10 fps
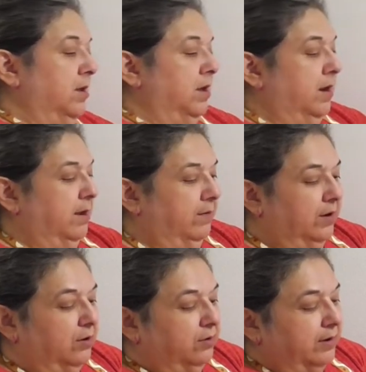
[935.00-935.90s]
And I
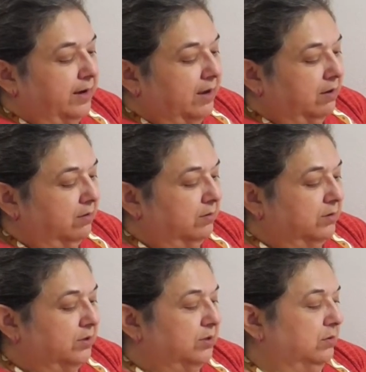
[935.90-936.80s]
learned now
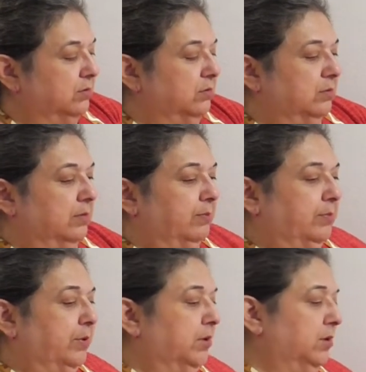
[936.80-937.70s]
to
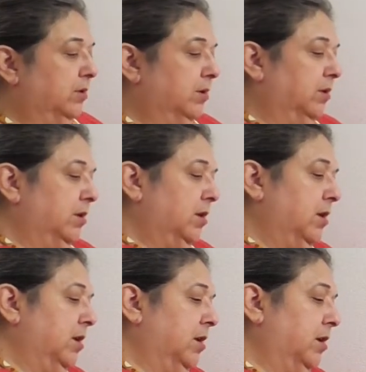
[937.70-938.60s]
put
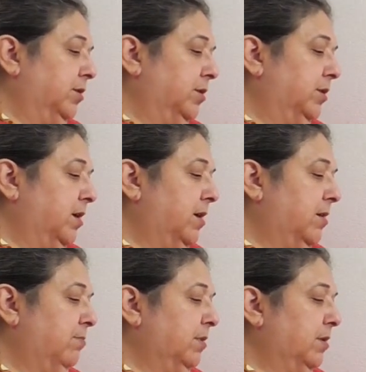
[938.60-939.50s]
on the
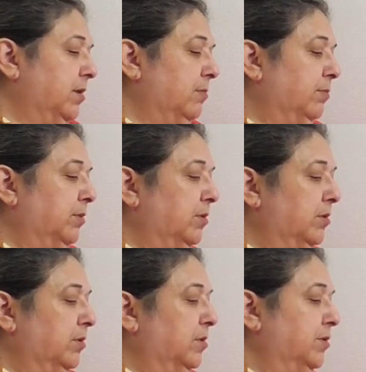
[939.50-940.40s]
top and then
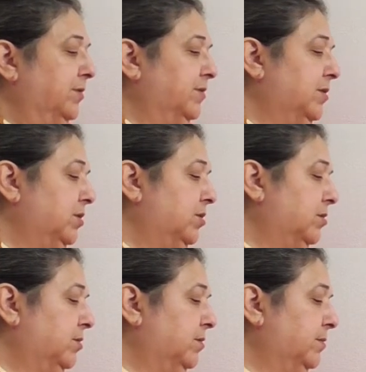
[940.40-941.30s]
put on the
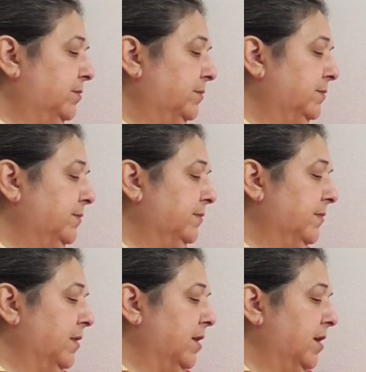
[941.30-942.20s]
center.
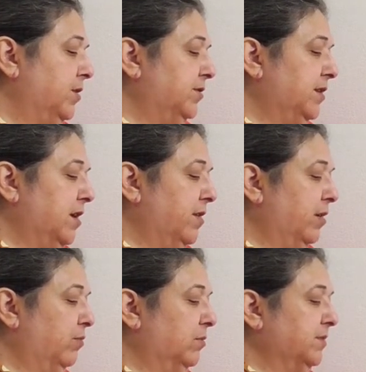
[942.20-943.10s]
And you see how they
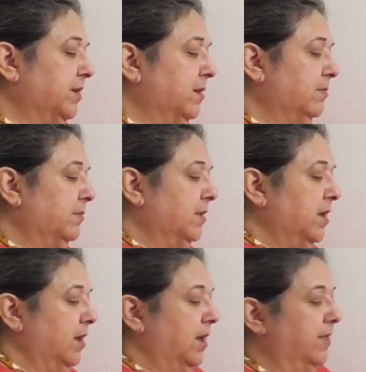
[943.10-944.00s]
rose up?
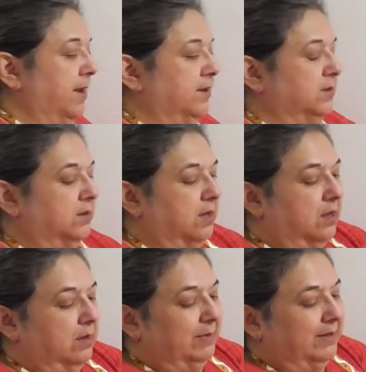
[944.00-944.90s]
And that's
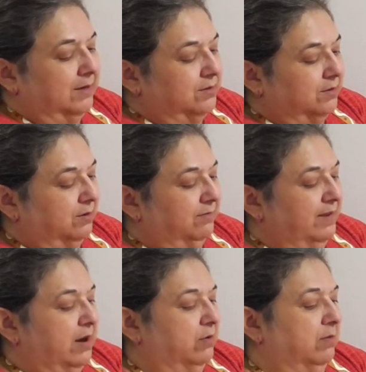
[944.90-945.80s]
because of your
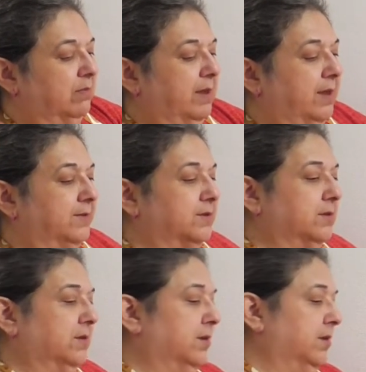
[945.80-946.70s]
flour base
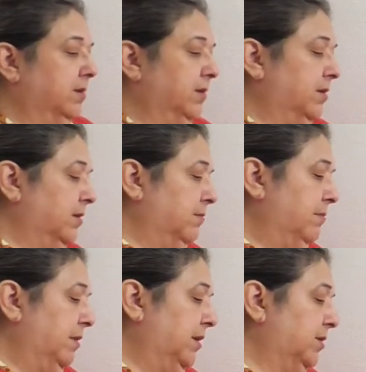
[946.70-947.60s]

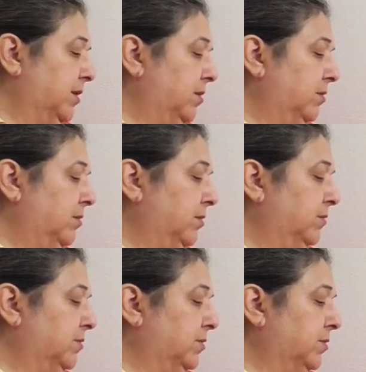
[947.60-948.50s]
mix that you
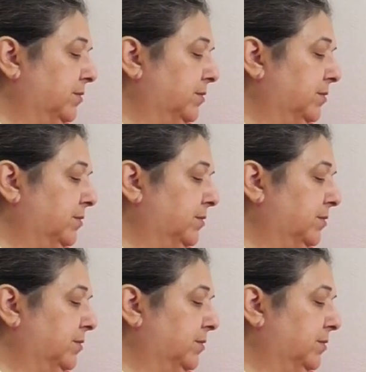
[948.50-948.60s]
used.